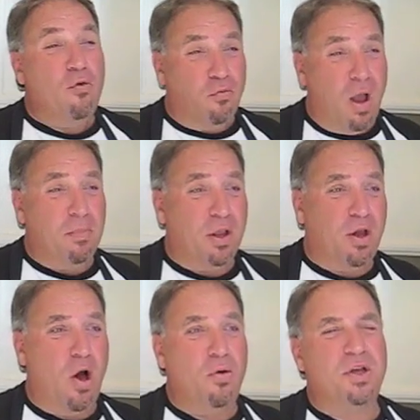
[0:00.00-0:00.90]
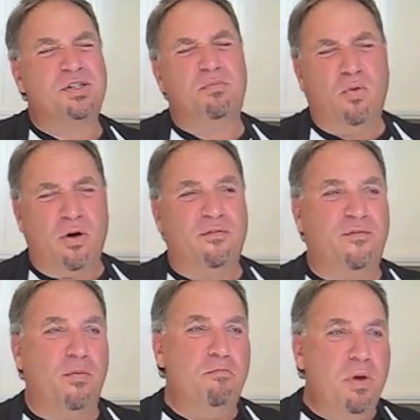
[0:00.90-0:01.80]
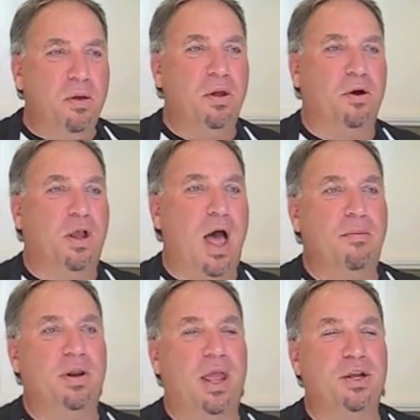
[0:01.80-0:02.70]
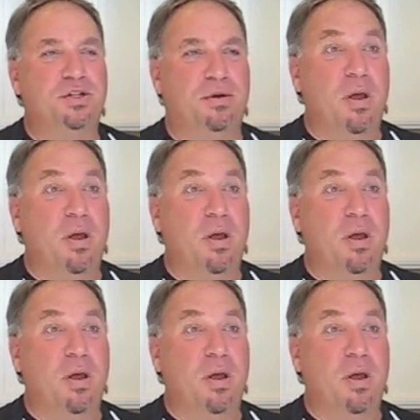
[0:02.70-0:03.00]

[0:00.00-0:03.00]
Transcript: rum and coke is a more familiar combination.